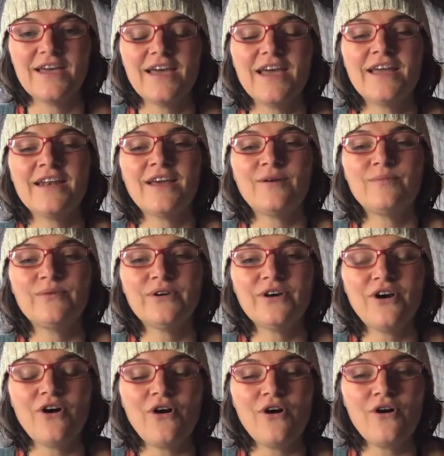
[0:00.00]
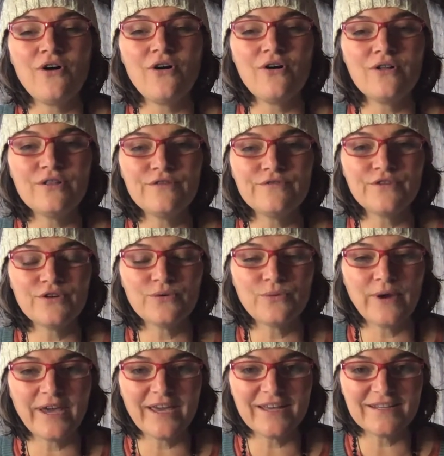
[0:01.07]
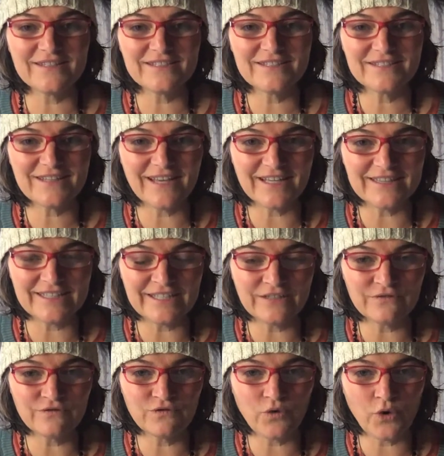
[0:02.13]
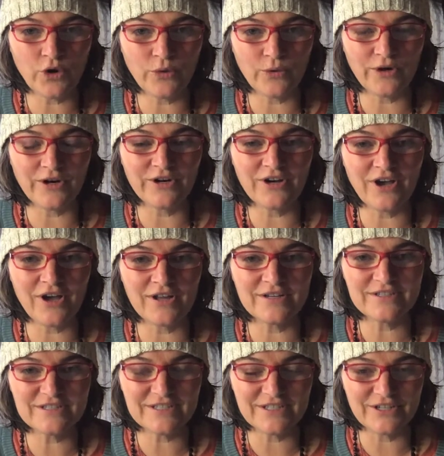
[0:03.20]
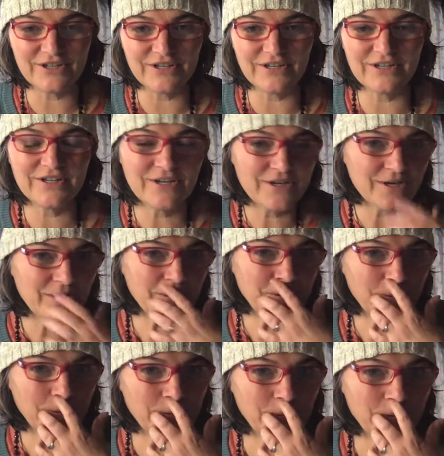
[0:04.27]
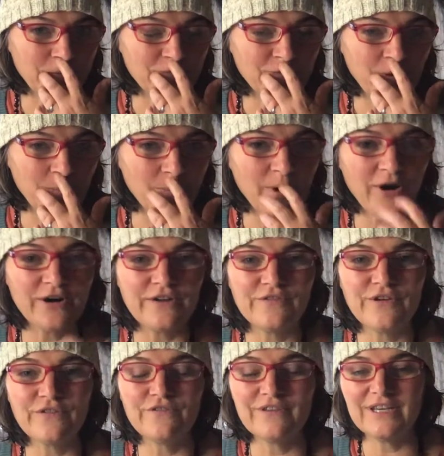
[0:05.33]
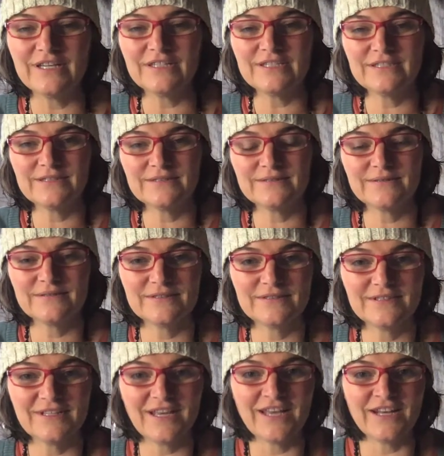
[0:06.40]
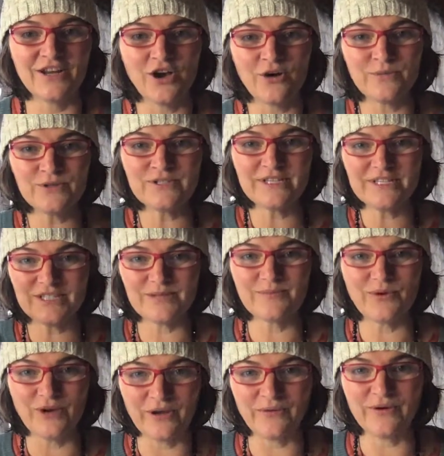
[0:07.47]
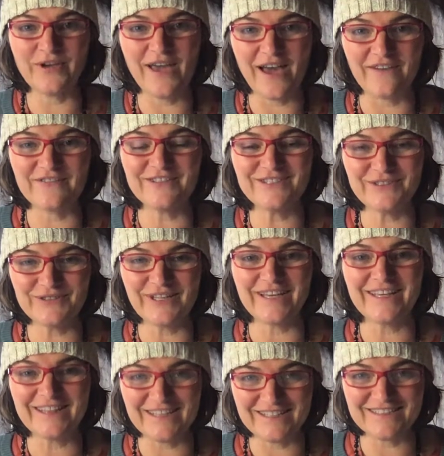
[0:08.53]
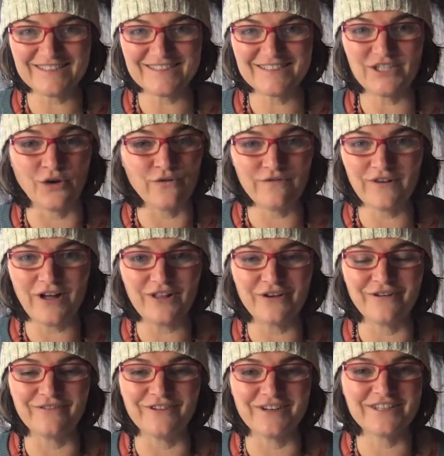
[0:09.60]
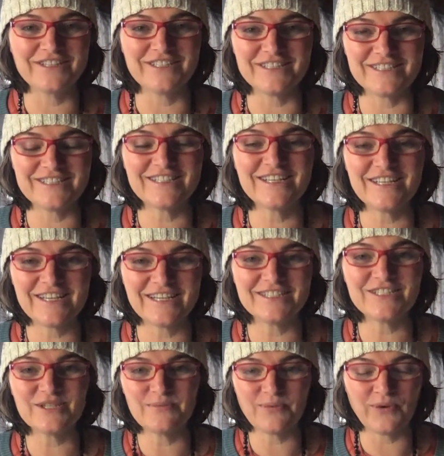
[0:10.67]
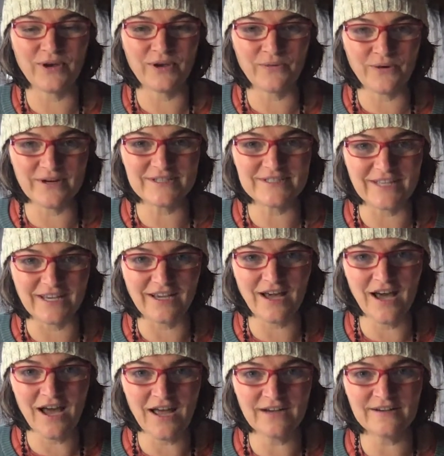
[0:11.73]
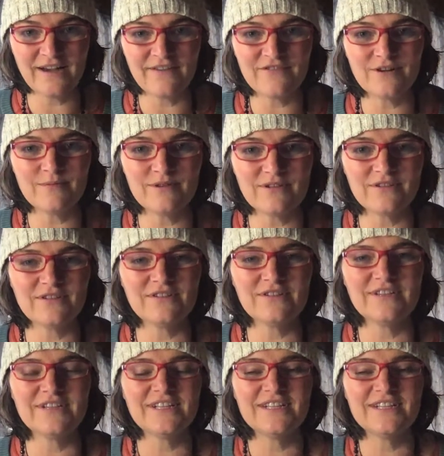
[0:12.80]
And now put all of your weight, like lean forward onto the front part of your feet. And almost get to the point where you have to do like this. Don't fall over. Just get to the point where it's like uncomfortable.